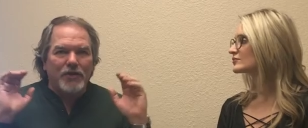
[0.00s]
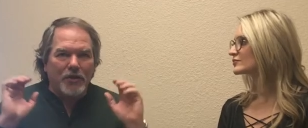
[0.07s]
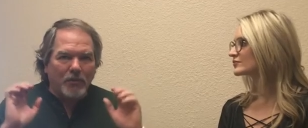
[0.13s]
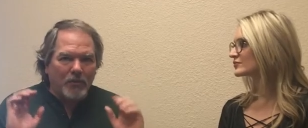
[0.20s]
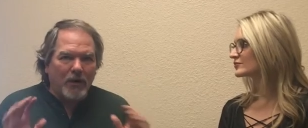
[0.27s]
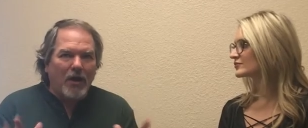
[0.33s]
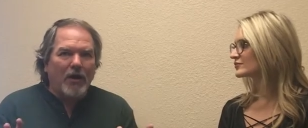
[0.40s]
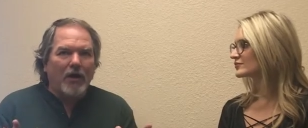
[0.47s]
Speaker 1: you're
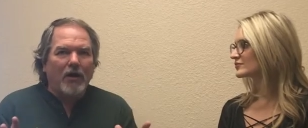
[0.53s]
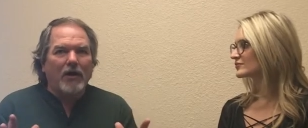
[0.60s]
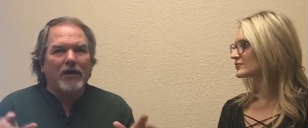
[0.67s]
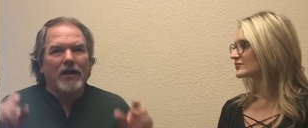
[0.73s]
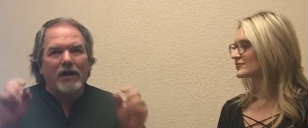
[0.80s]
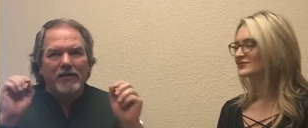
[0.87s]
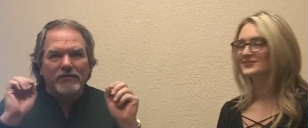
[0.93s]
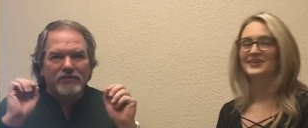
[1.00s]

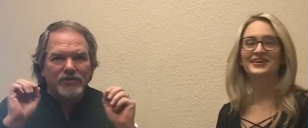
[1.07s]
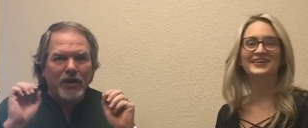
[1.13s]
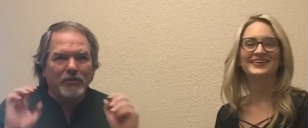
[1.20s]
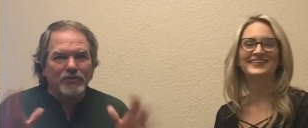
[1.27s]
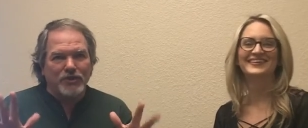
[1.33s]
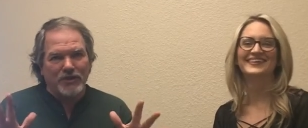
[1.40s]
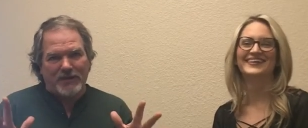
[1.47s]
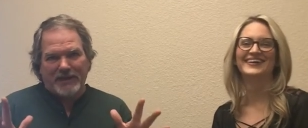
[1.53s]
wrong.
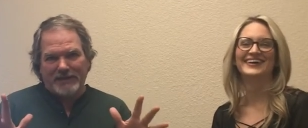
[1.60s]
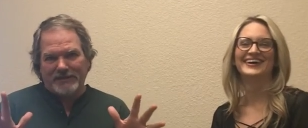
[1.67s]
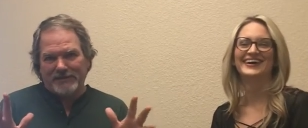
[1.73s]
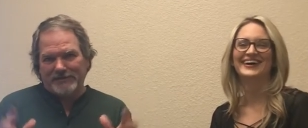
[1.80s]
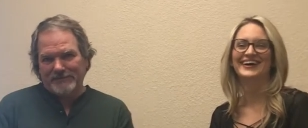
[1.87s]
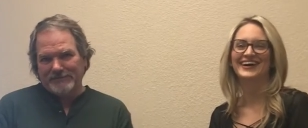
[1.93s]
Don't do it.